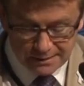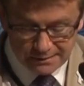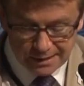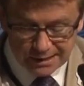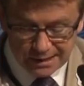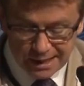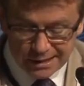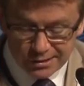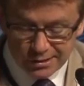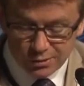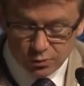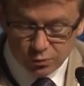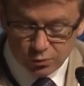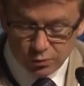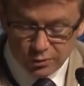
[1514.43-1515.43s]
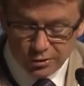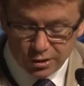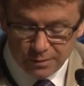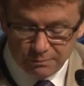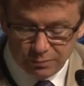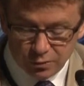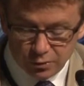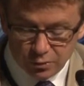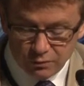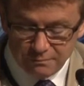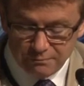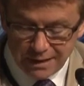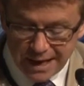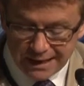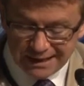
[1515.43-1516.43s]
The cases also bore
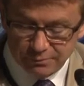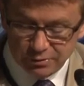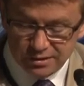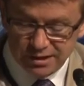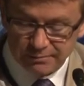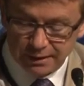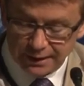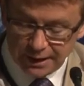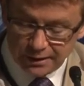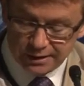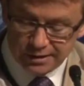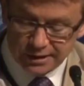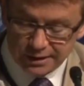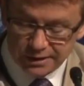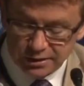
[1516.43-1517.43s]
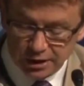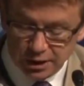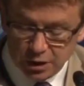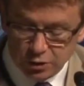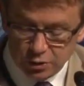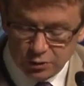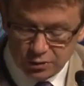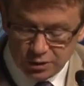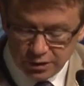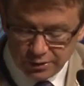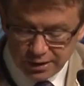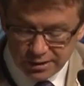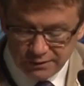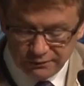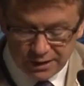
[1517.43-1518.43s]
remarkable similarities to
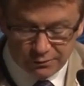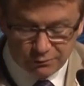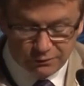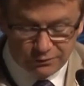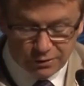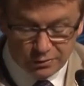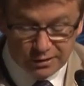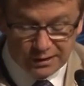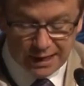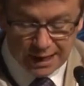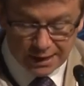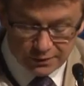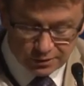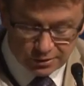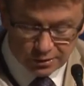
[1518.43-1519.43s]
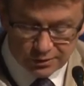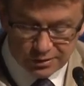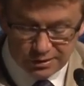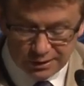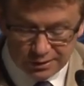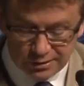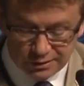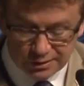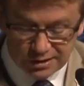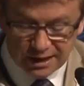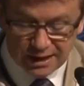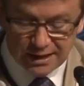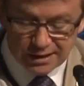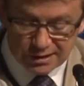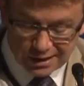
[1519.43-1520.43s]
serious event reviews in other jurisdictions,
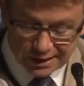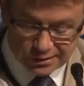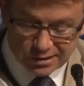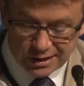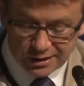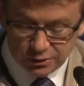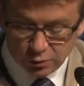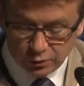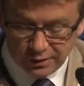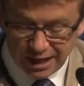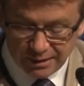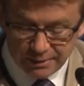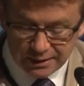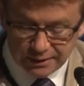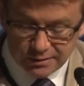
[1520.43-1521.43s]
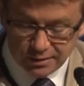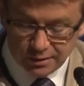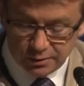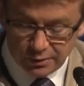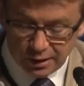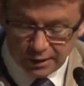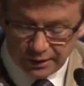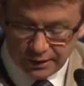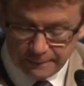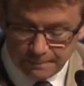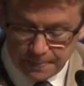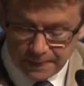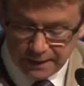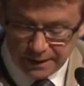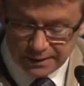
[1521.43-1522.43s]
such as Lord Laming's inquiry
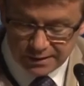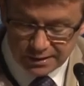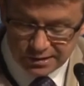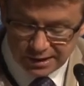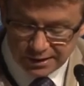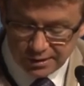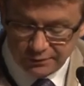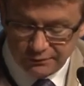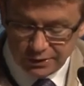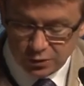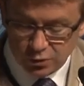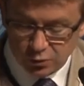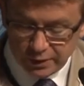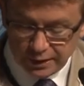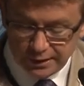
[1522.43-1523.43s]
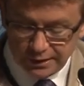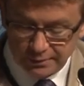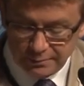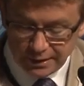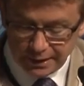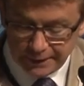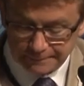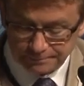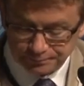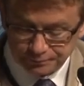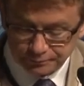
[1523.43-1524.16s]
into the death of Victoria Climbié.